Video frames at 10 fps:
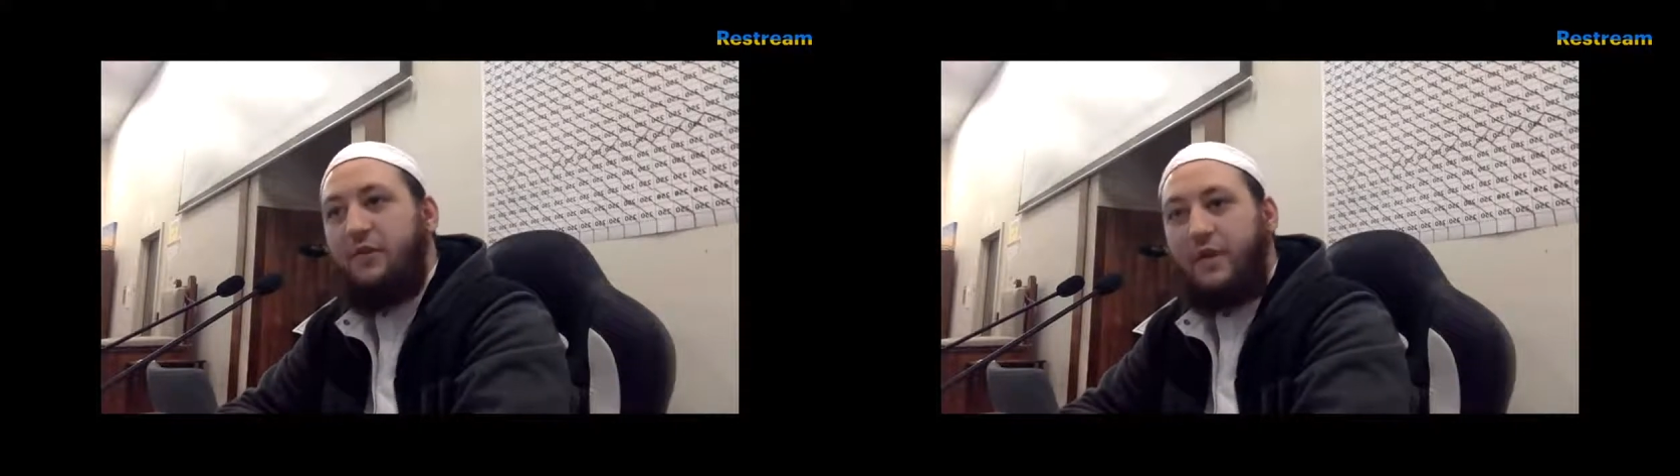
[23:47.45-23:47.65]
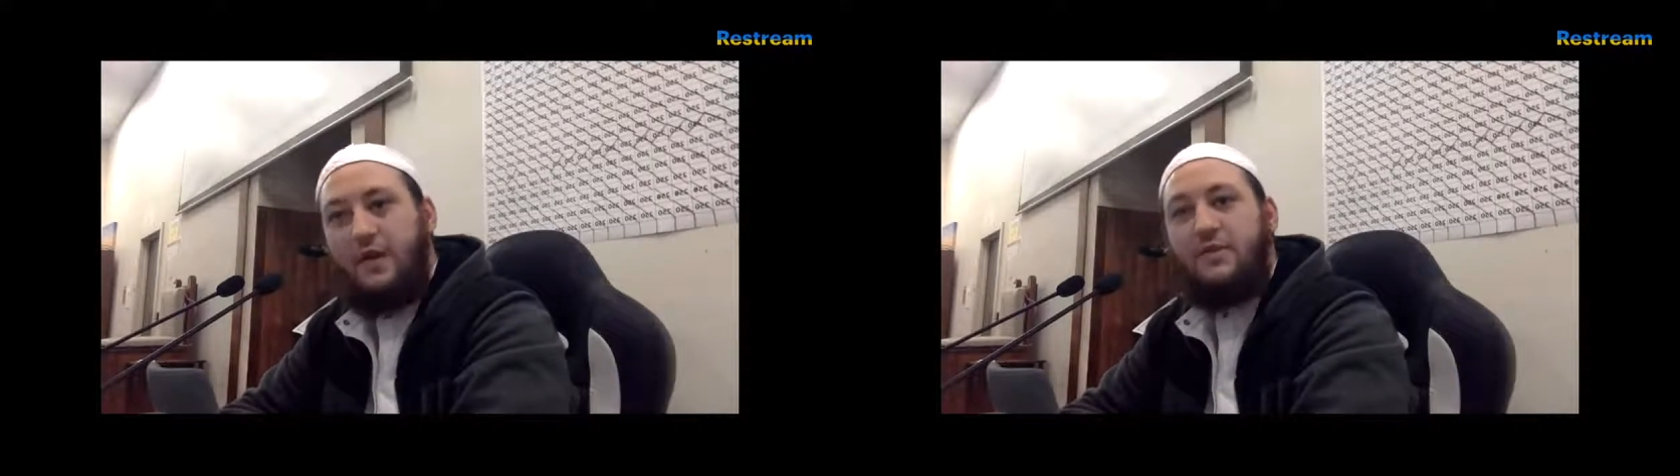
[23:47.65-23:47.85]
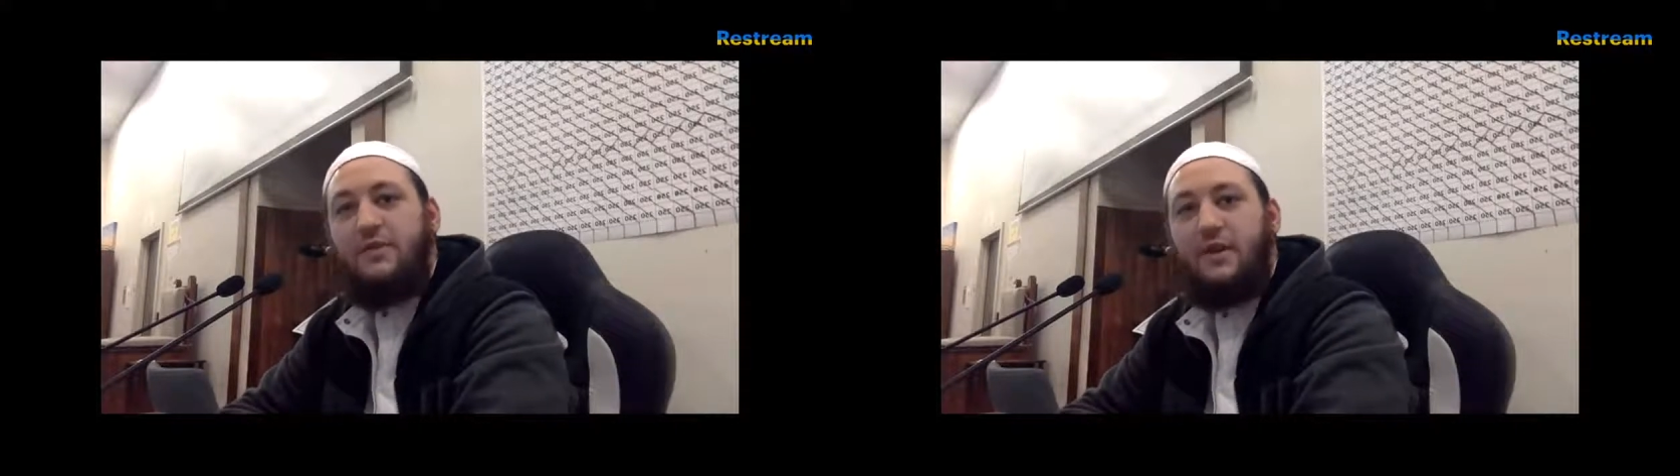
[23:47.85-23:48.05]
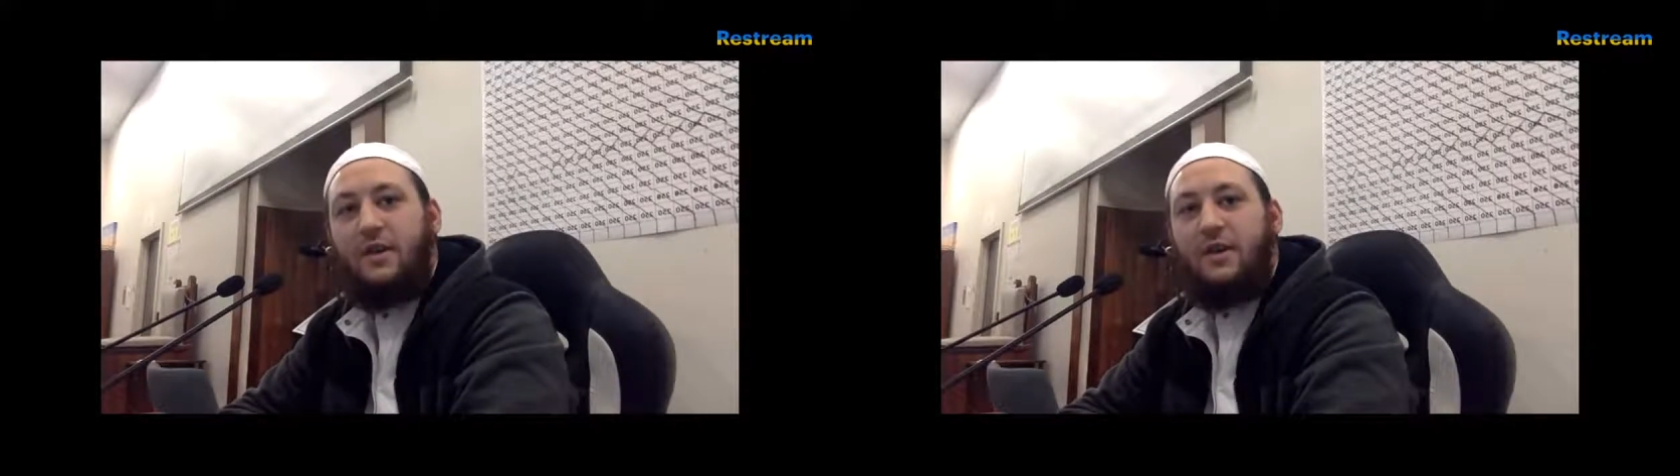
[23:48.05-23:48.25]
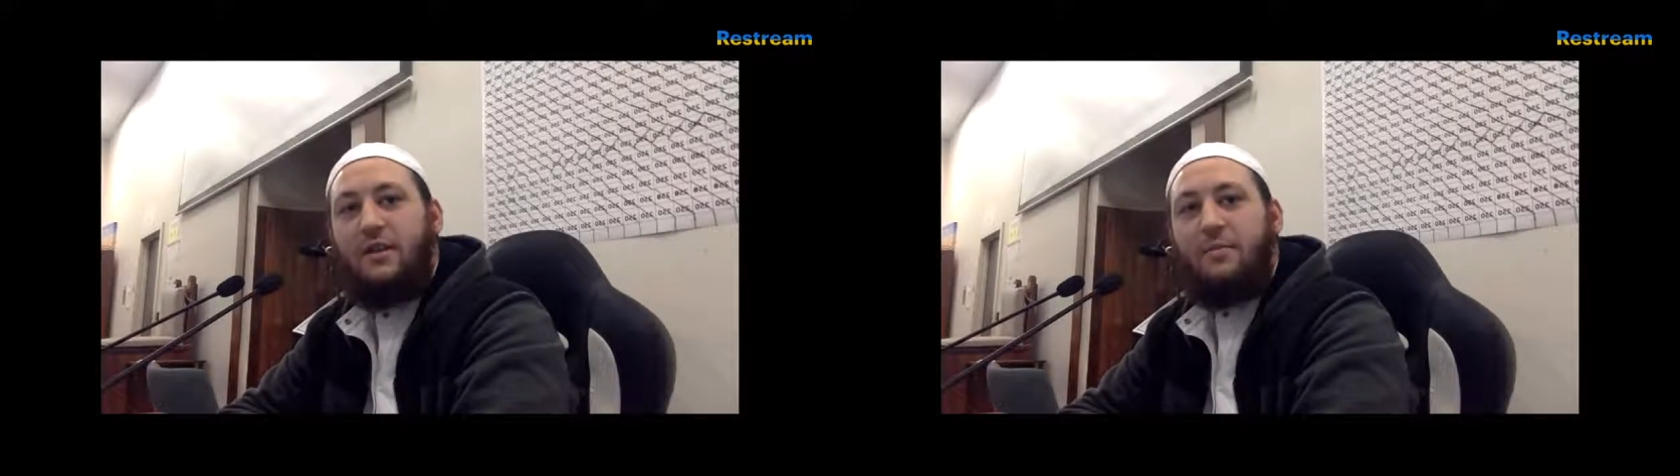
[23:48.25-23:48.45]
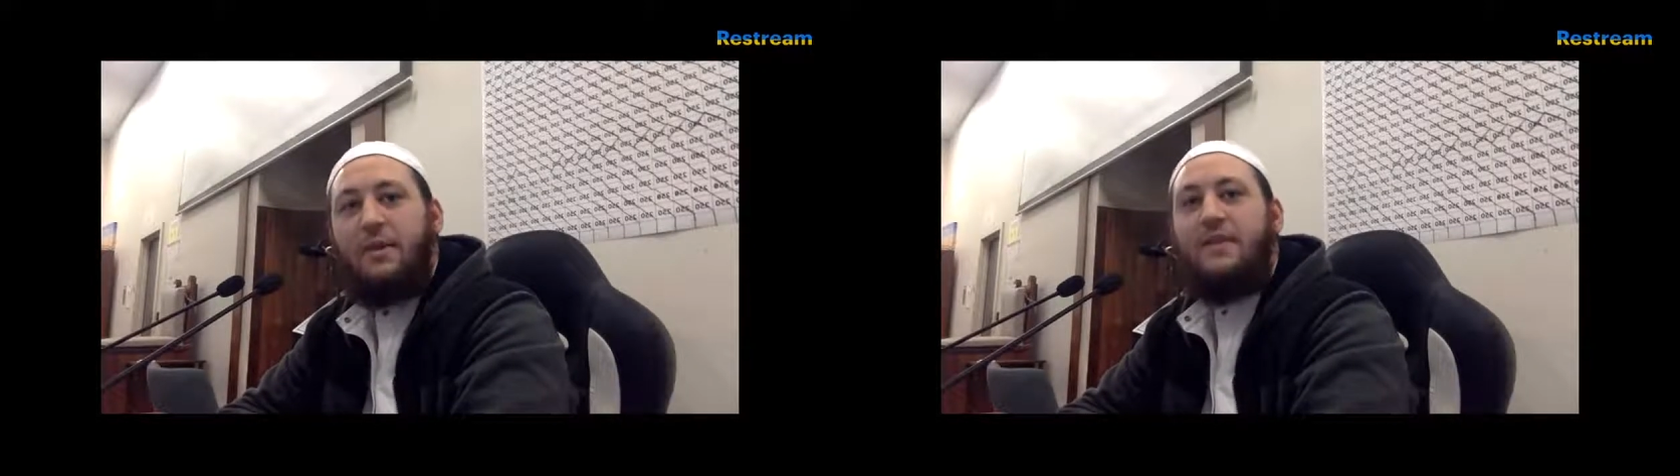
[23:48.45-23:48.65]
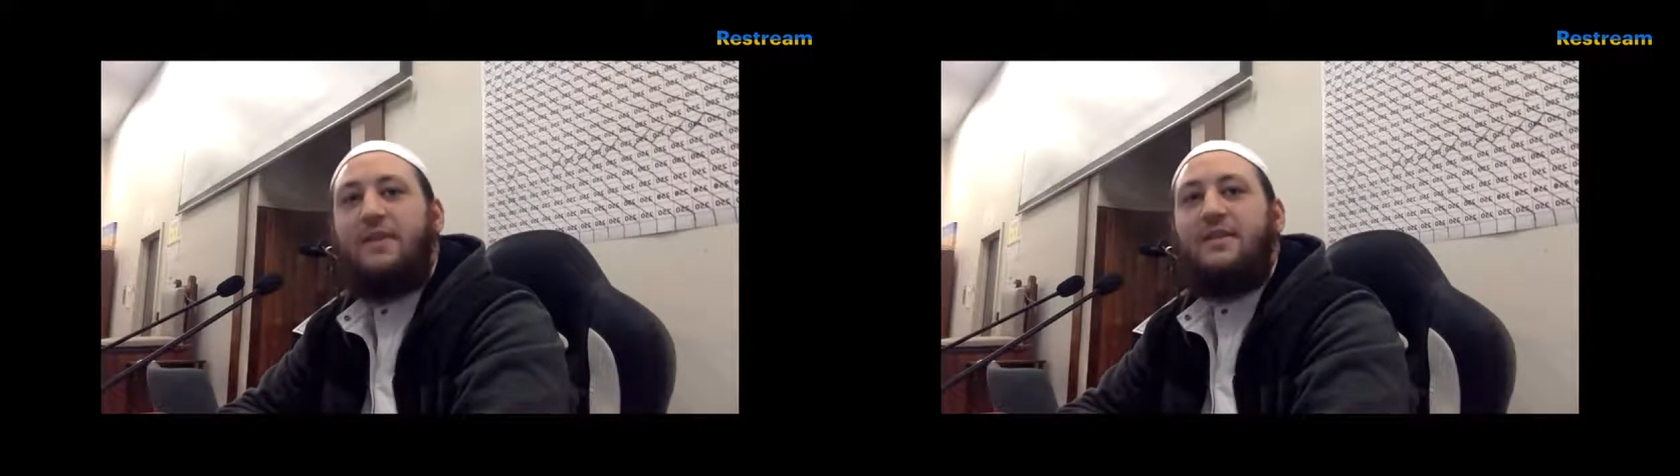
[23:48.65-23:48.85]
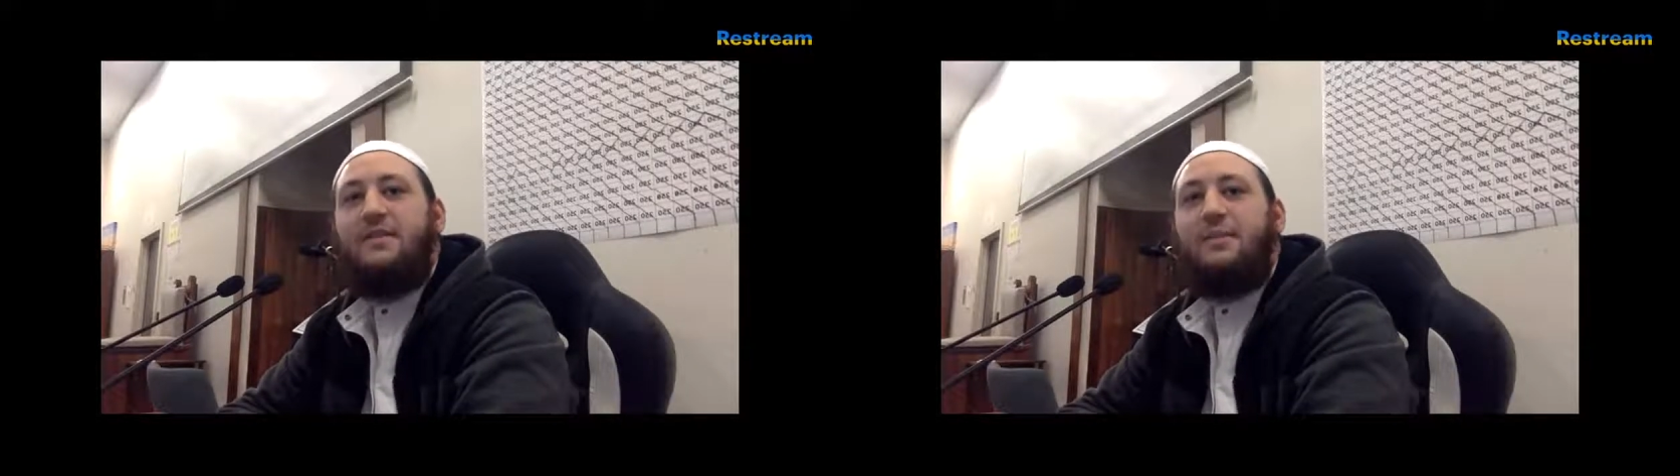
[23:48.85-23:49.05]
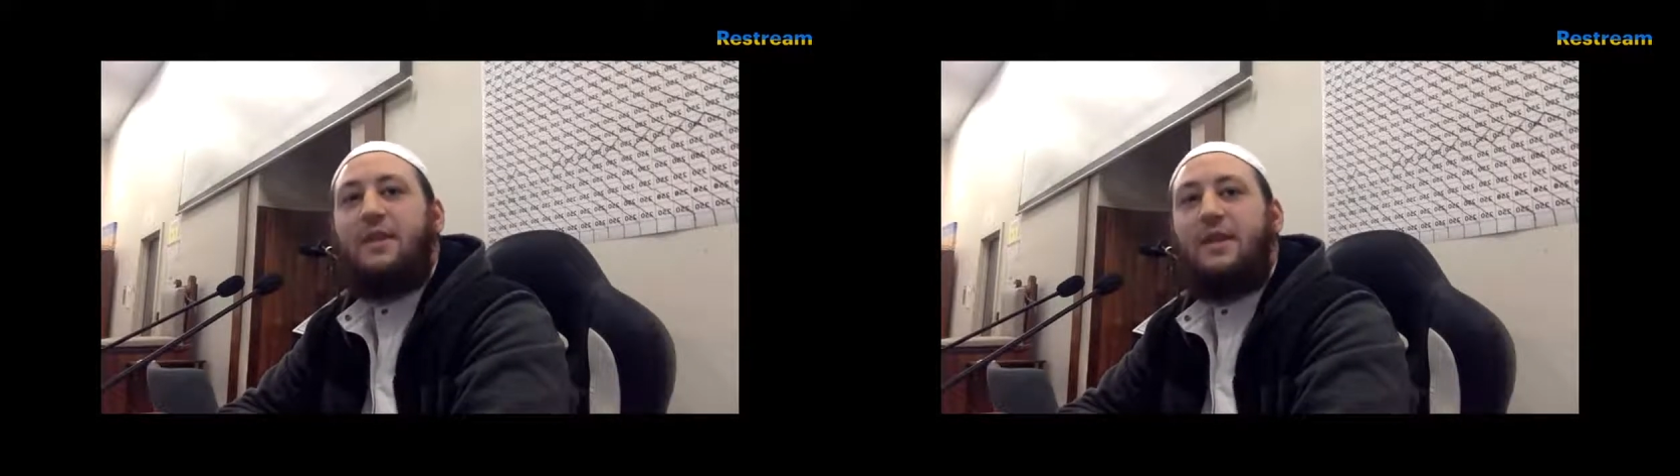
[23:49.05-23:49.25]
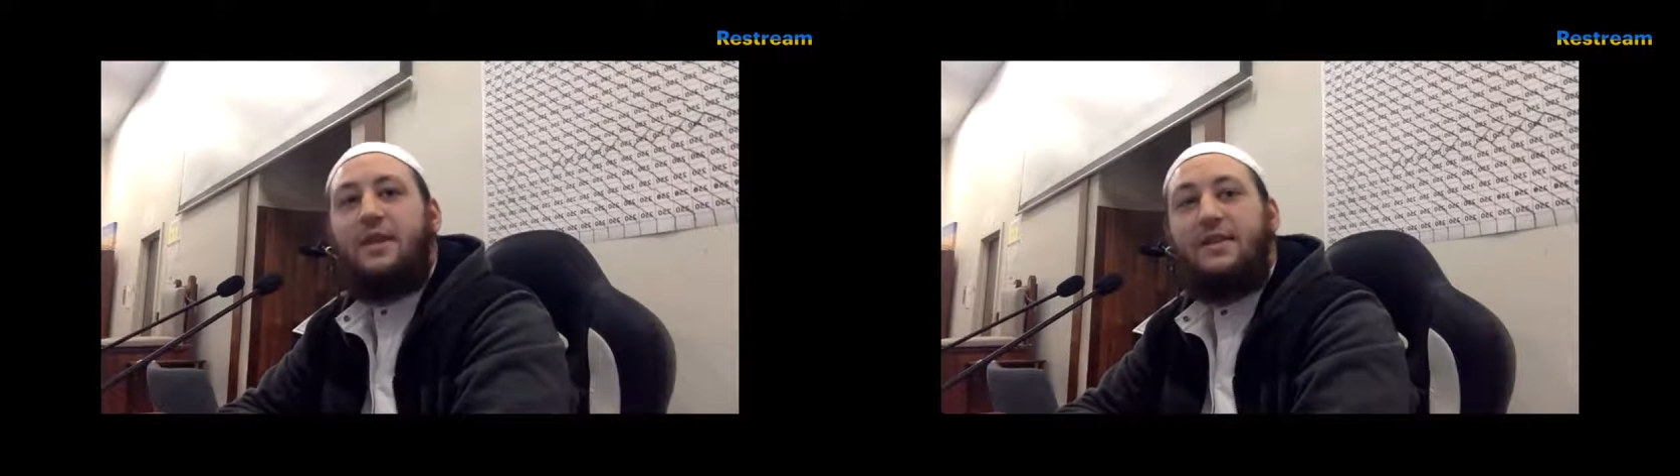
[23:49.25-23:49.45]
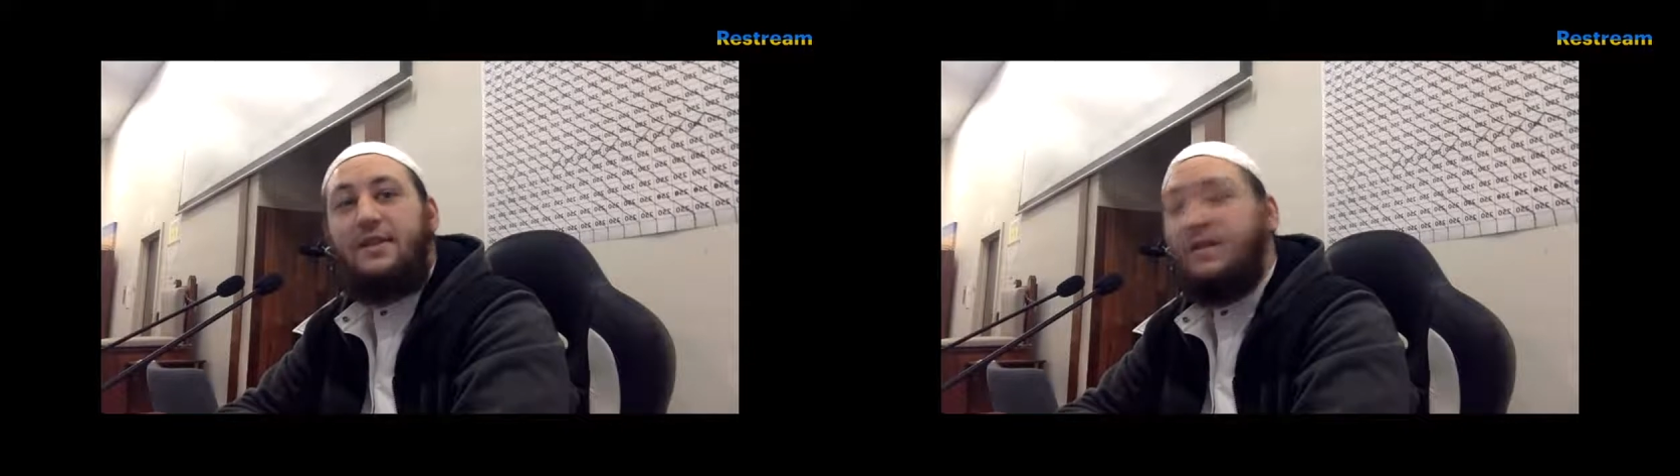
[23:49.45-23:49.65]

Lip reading: affairs, but it make